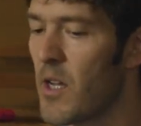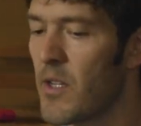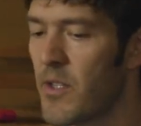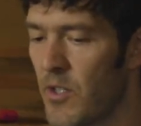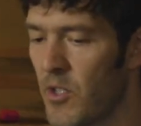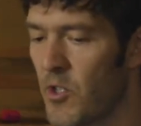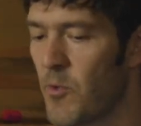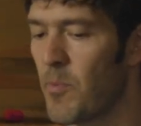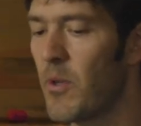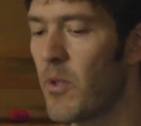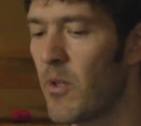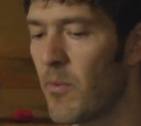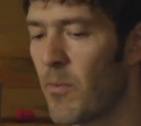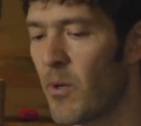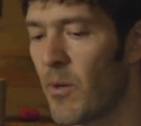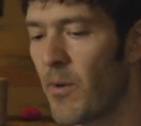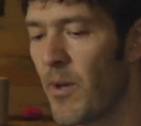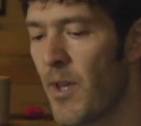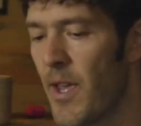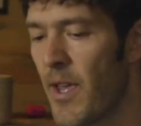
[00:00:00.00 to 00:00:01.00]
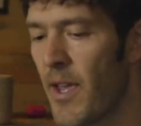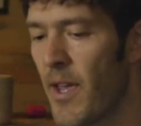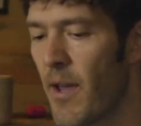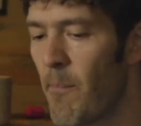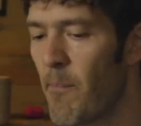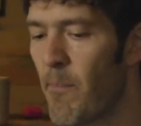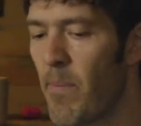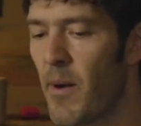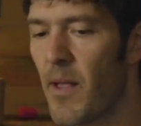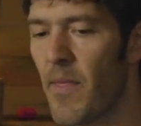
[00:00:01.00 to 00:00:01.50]
undisputable.
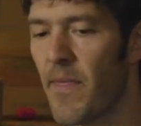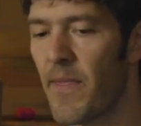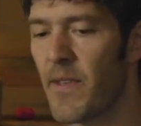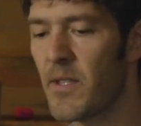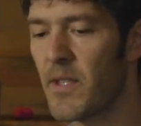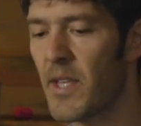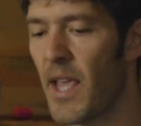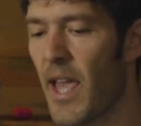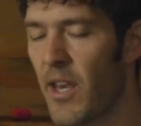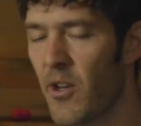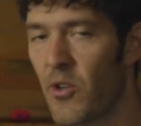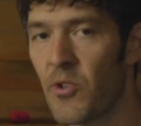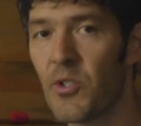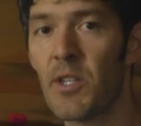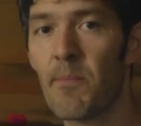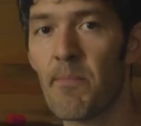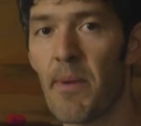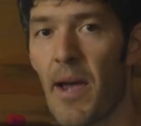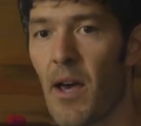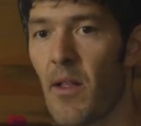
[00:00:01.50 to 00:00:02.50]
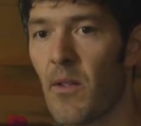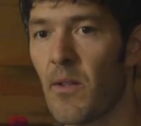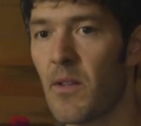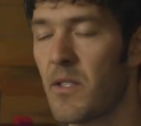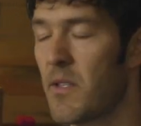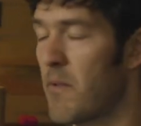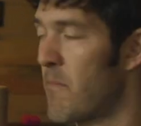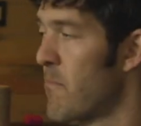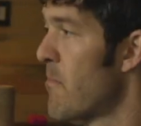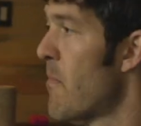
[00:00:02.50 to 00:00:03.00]
But this energy
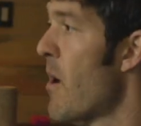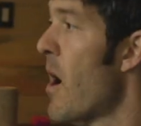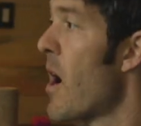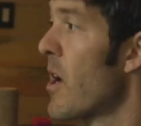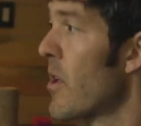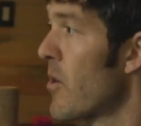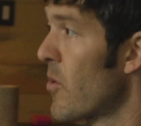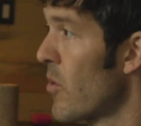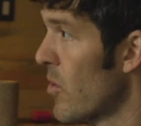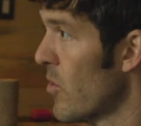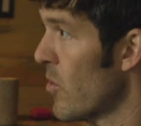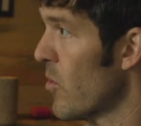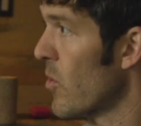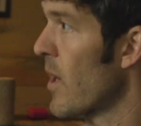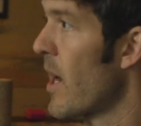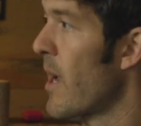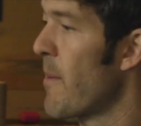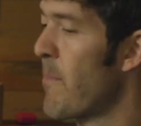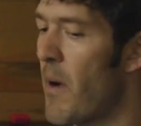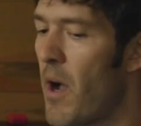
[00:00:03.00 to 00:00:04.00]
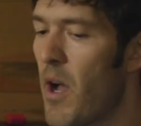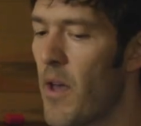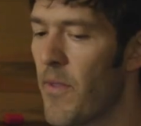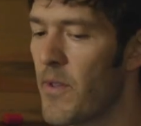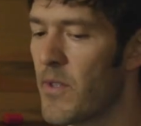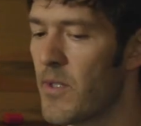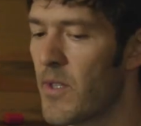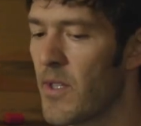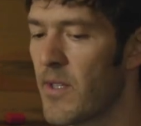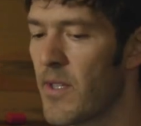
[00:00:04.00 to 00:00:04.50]
balance model or
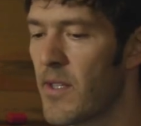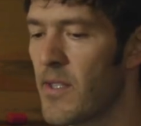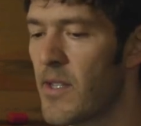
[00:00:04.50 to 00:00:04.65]
hypothesis,